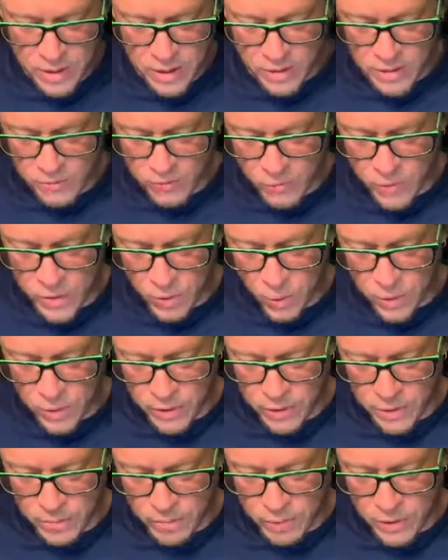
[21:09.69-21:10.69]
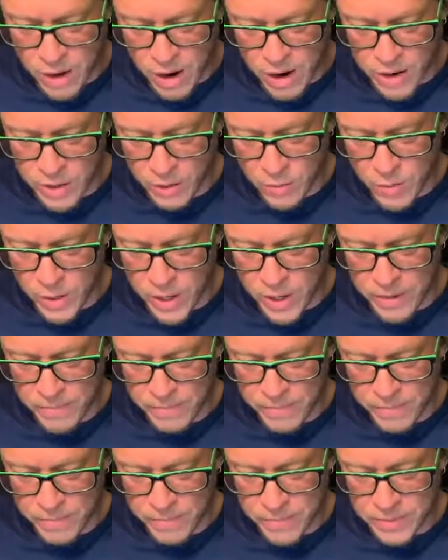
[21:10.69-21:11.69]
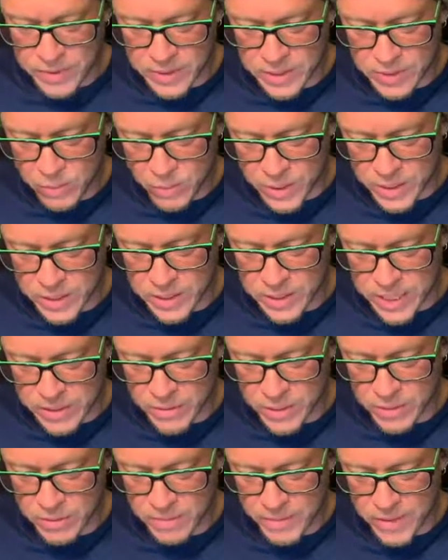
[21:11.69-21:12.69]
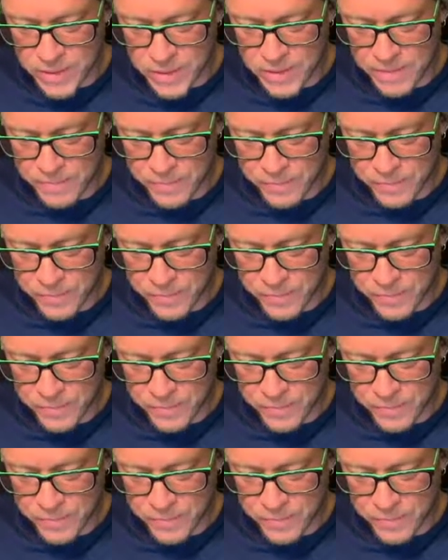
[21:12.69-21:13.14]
The free world applauded what seemed to be